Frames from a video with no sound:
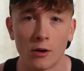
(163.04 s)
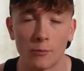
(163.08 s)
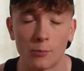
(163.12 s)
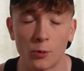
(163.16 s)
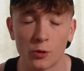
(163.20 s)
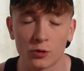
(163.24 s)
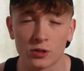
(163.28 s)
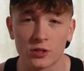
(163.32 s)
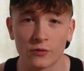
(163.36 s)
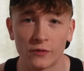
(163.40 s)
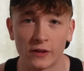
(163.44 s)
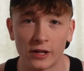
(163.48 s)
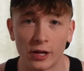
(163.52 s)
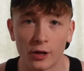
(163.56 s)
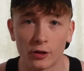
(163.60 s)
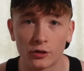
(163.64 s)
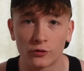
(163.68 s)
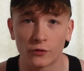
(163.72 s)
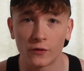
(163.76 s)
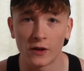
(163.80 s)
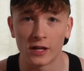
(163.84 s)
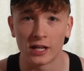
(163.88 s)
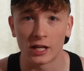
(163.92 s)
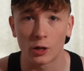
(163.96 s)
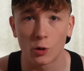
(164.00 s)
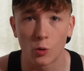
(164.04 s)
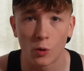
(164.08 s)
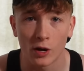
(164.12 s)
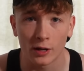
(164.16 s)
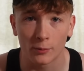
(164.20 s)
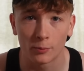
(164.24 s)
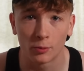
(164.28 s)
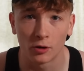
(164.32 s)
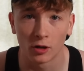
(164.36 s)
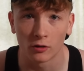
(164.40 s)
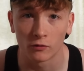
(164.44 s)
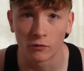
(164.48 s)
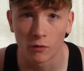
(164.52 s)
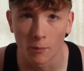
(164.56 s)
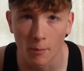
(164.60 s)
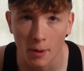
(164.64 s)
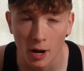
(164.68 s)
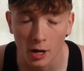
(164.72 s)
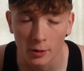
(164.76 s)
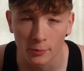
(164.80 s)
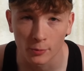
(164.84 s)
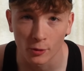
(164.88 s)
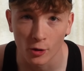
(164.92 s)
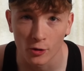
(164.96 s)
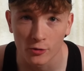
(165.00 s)
I'll pause the video to fit in a quick plug for
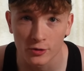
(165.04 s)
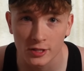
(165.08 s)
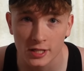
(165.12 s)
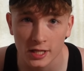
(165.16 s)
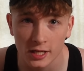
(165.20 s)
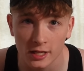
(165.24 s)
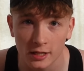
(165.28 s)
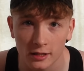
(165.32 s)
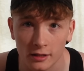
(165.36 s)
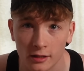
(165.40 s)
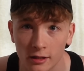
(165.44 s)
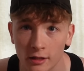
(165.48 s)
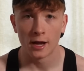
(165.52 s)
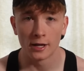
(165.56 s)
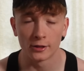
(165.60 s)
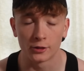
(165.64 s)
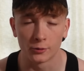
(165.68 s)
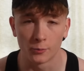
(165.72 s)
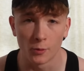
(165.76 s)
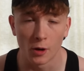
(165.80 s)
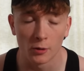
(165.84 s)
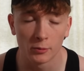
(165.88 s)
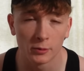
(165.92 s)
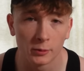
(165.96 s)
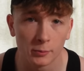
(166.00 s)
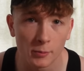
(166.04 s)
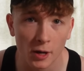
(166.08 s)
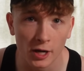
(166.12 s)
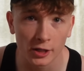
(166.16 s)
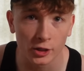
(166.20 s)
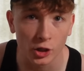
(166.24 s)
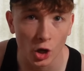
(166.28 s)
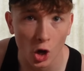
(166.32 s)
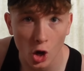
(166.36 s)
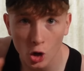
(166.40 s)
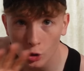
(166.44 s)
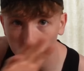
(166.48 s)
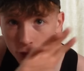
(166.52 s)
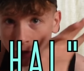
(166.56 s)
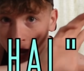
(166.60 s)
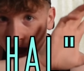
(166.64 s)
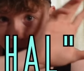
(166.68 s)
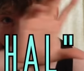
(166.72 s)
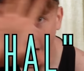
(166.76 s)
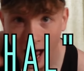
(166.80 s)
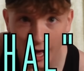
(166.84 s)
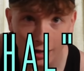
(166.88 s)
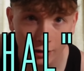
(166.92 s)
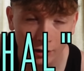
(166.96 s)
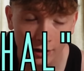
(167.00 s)
my protein. At the moment, my code
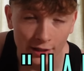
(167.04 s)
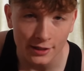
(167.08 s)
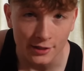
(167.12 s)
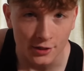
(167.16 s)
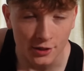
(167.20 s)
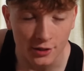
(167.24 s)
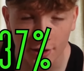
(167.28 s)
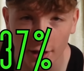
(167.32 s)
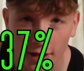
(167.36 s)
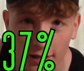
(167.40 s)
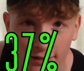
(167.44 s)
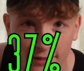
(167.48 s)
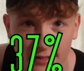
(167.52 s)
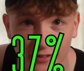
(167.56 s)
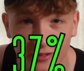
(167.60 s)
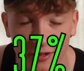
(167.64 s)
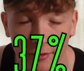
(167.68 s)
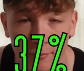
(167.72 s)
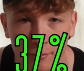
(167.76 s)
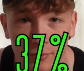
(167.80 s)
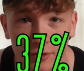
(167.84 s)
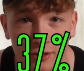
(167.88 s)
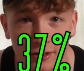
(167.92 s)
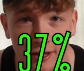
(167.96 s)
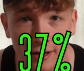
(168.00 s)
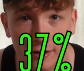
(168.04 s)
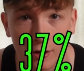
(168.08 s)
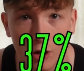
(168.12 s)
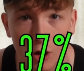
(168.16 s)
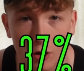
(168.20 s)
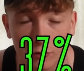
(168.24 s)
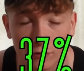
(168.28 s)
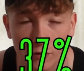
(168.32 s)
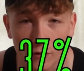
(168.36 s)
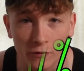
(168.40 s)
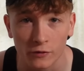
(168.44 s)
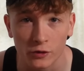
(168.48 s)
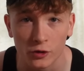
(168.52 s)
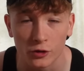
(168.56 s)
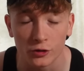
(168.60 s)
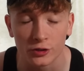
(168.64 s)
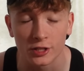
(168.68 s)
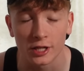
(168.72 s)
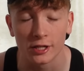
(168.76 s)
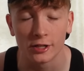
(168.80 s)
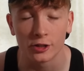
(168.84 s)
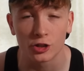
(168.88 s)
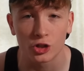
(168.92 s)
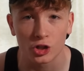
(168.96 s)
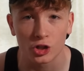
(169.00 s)
HAL is 37% off if you use it at